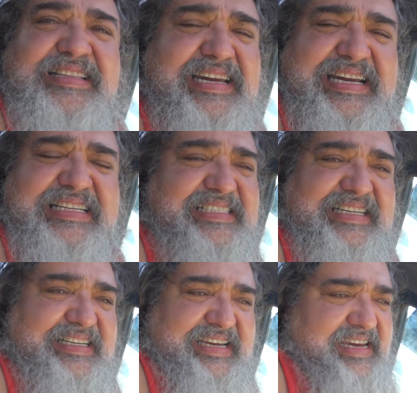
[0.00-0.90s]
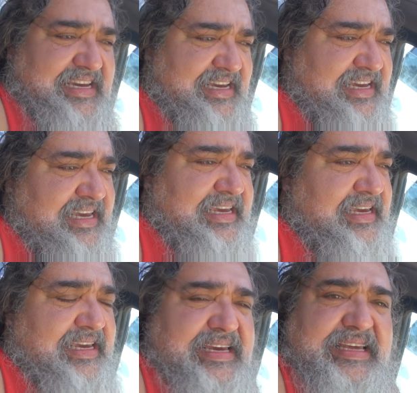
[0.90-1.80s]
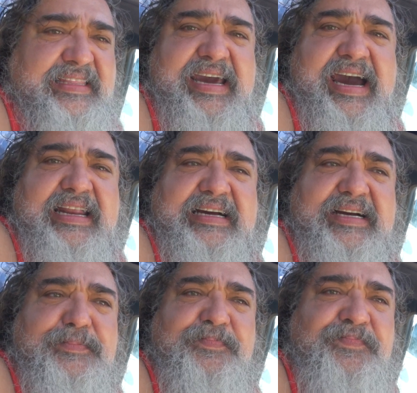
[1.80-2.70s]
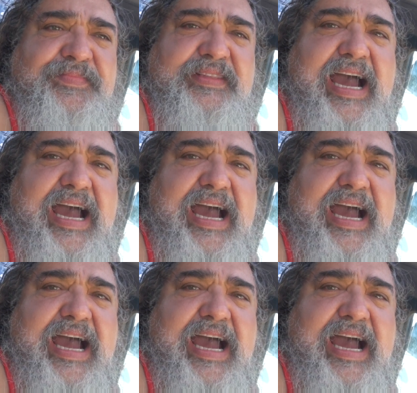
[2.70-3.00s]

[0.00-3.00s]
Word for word: The instant that um,